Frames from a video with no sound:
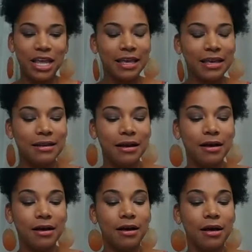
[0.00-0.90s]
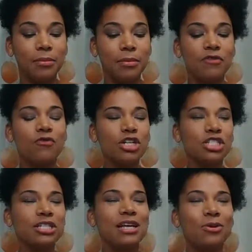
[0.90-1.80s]
And
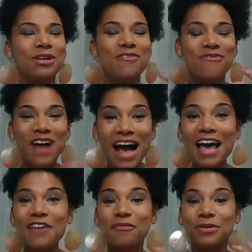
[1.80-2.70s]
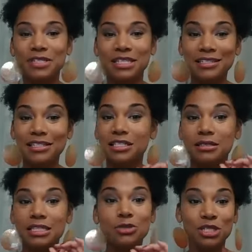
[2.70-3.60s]
unfortunately, only 5%,
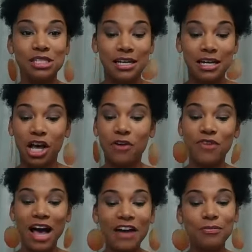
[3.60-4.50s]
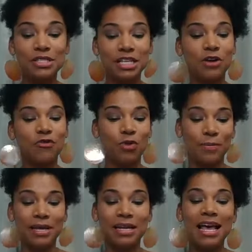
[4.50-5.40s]
this was stunning, y'all, 5% of
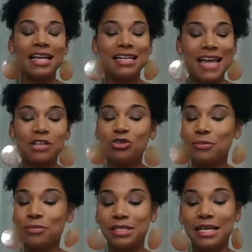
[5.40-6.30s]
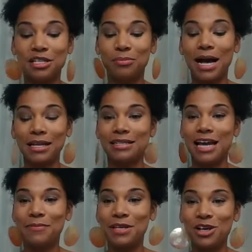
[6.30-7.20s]
women naturally possess the body
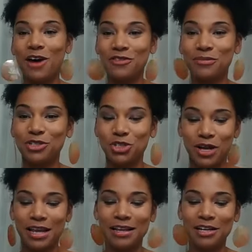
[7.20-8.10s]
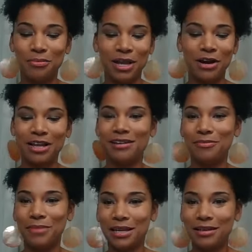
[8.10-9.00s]
type that's often portrayed in American
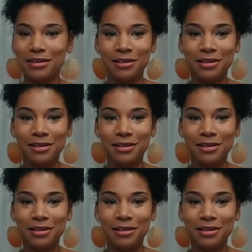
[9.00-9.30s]
media.